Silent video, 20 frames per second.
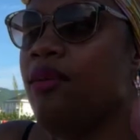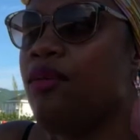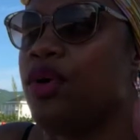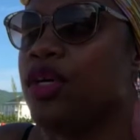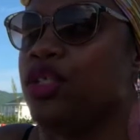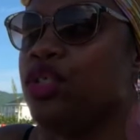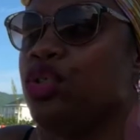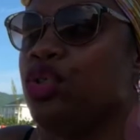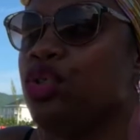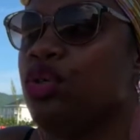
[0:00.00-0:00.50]

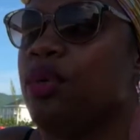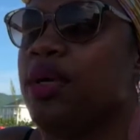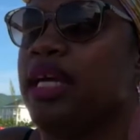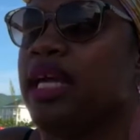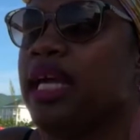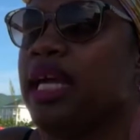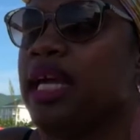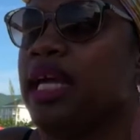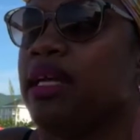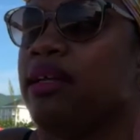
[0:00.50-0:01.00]
we're
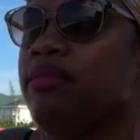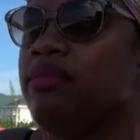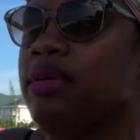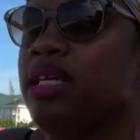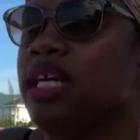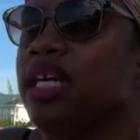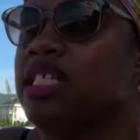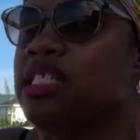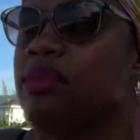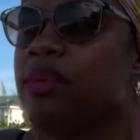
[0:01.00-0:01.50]
doing it
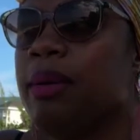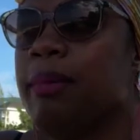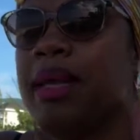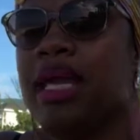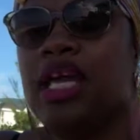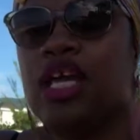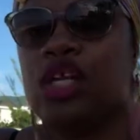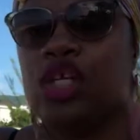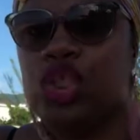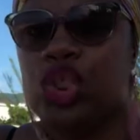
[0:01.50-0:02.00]
because we're
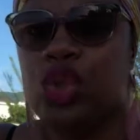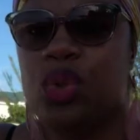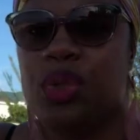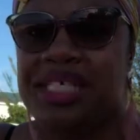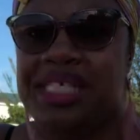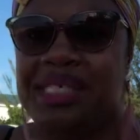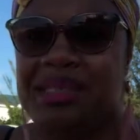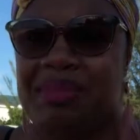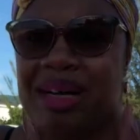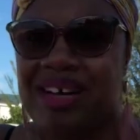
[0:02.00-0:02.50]
making a
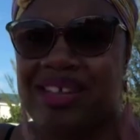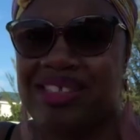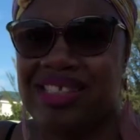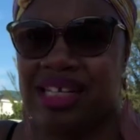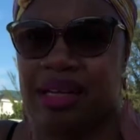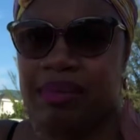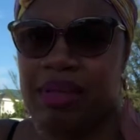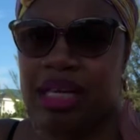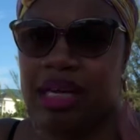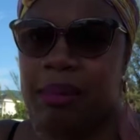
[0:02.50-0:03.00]
choice about
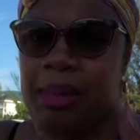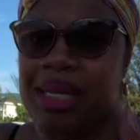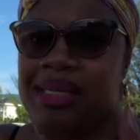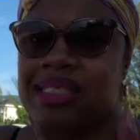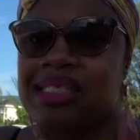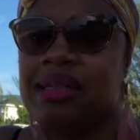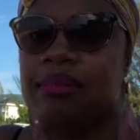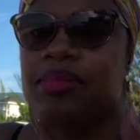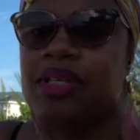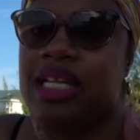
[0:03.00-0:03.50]
something
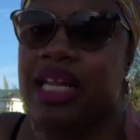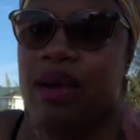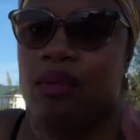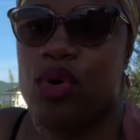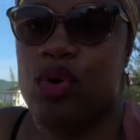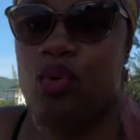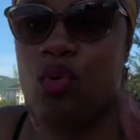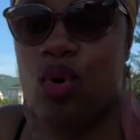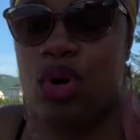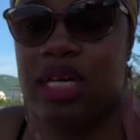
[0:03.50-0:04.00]

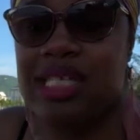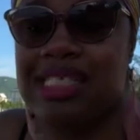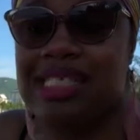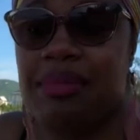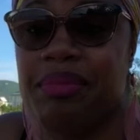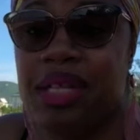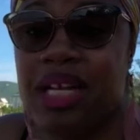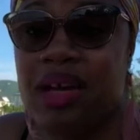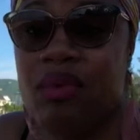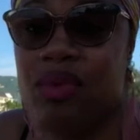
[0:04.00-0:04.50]
that we want,
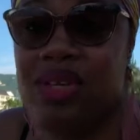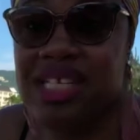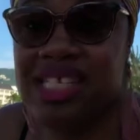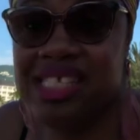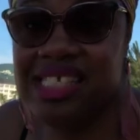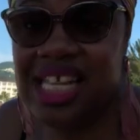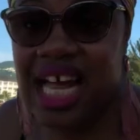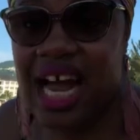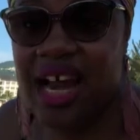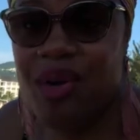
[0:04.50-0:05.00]
something that we
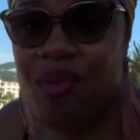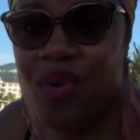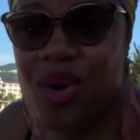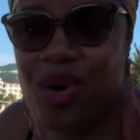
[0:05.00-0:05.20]
desire.